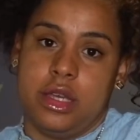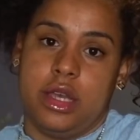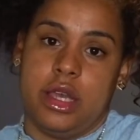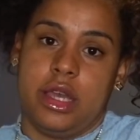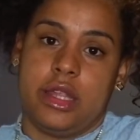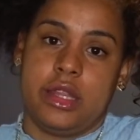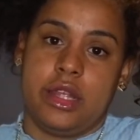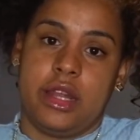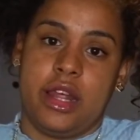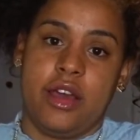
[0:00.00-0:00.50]

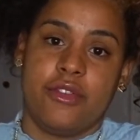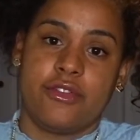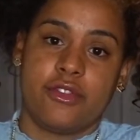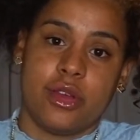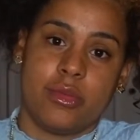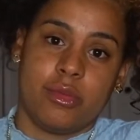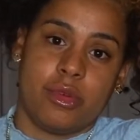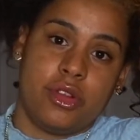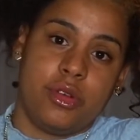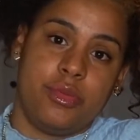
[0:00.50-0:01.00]
And then after,
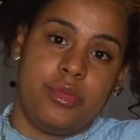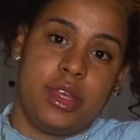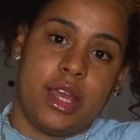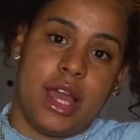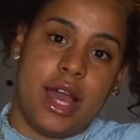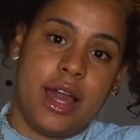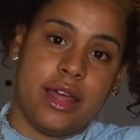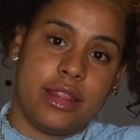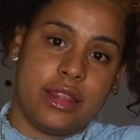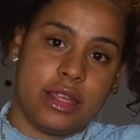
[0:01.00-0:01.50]
I'm going to be
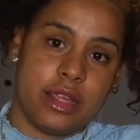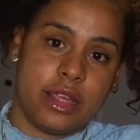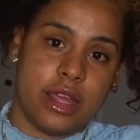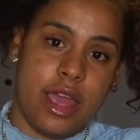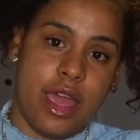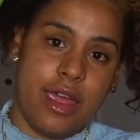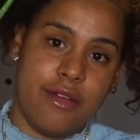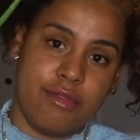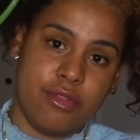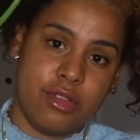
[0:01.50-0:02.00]

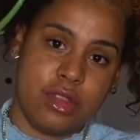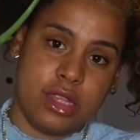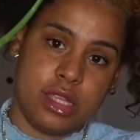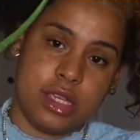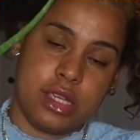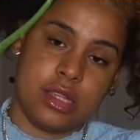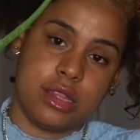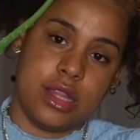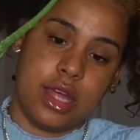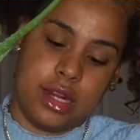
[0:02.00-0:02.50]
adding
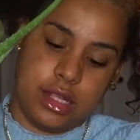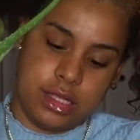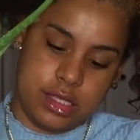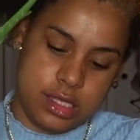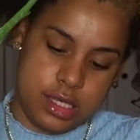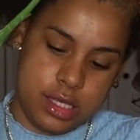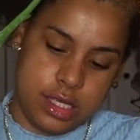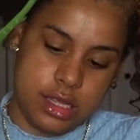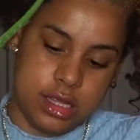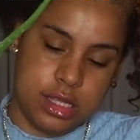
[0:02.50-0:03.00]
everything that
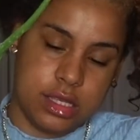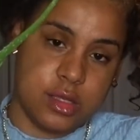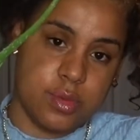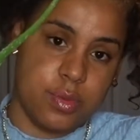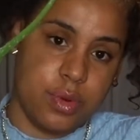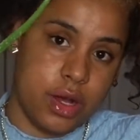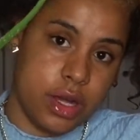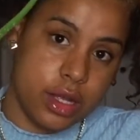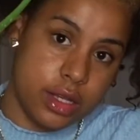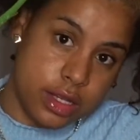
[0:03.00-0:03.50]
is in this
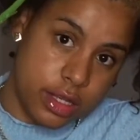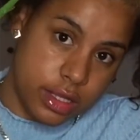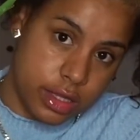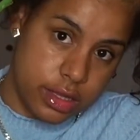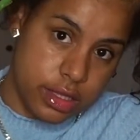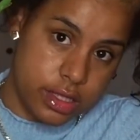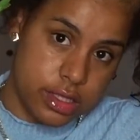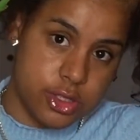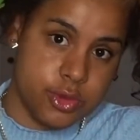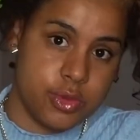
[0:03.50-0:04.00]
pot
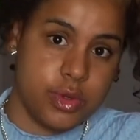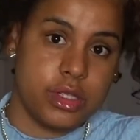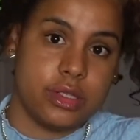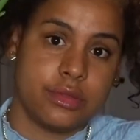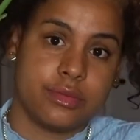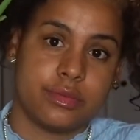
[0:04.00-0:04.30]
in this one.